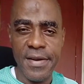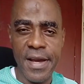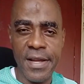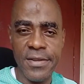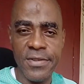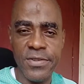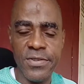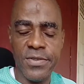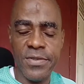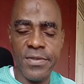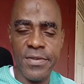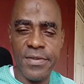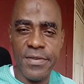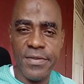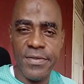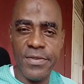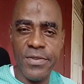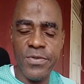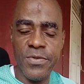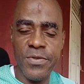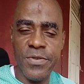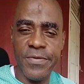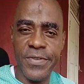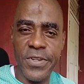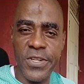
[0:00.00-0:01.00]
at the
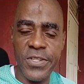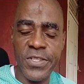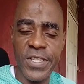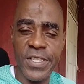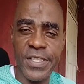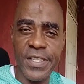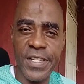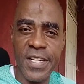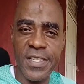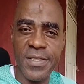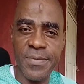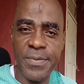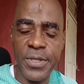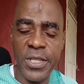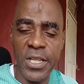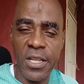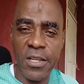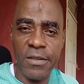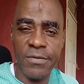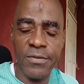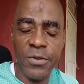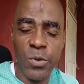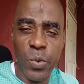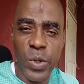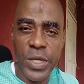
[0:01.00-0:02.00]
University
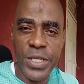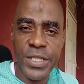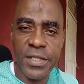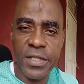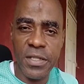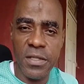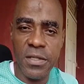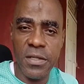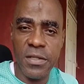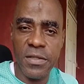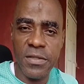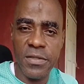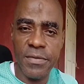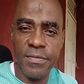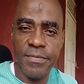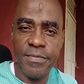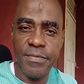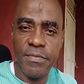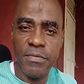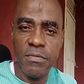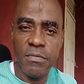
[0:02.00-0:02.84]
Hospital of the West Indies.